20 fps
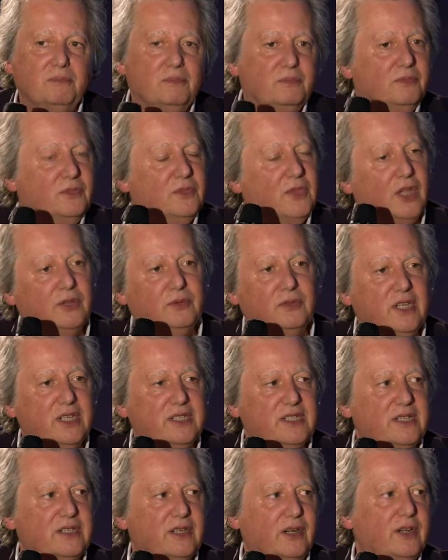not
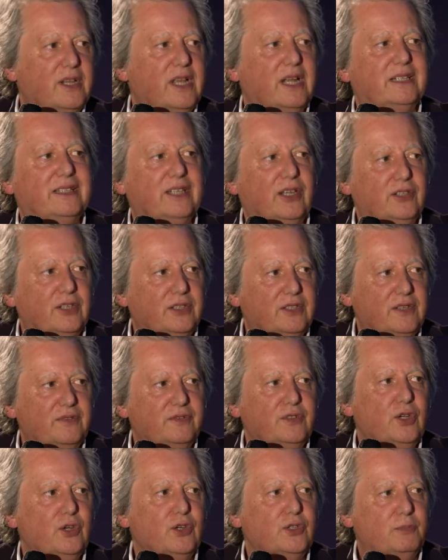necessarily
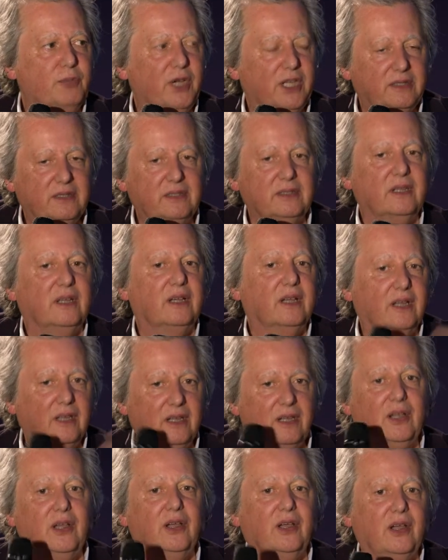alternative news, but
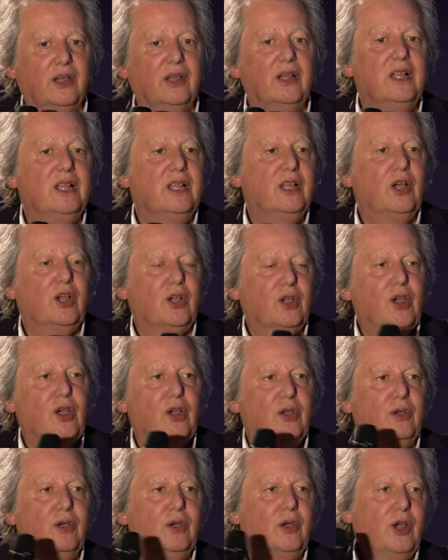a
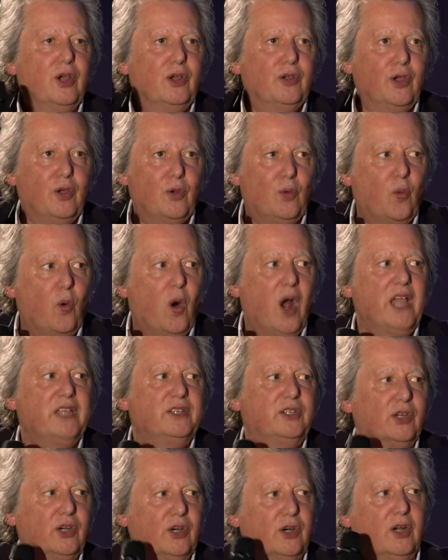
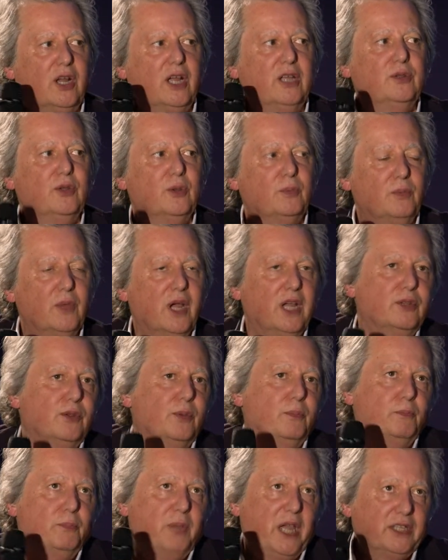wider and
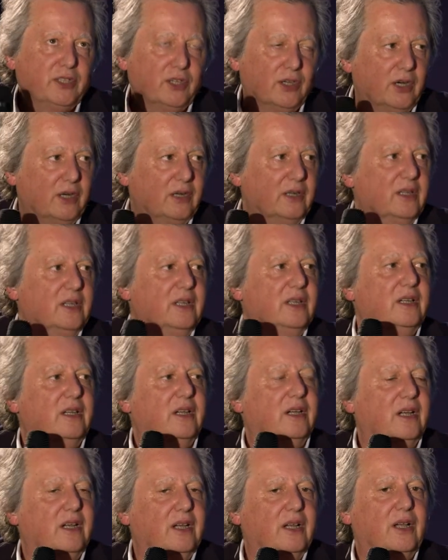a better
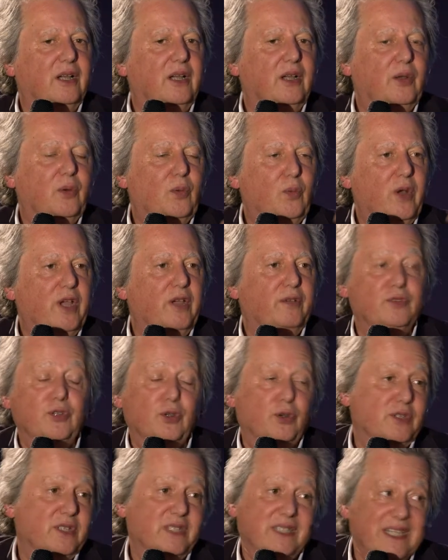way of
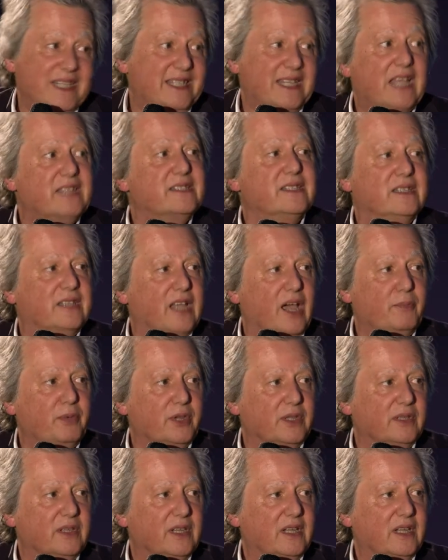news. This hasn't happened.